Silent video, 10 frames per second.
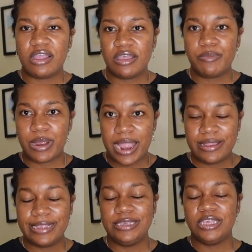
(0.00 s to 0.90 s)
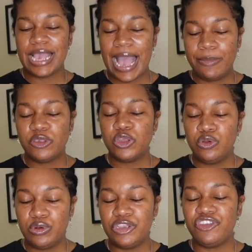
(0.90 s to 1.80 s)
another brand that is
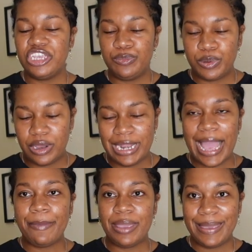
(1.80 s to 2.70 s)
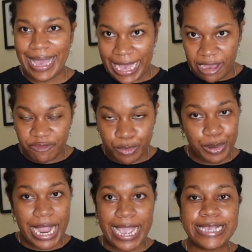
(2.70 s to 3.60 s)
absolutely cheaper, like maybe half the
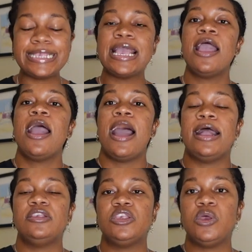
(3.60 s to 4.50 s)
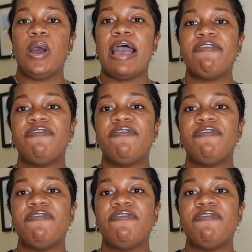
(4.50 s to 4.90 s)
price. And so I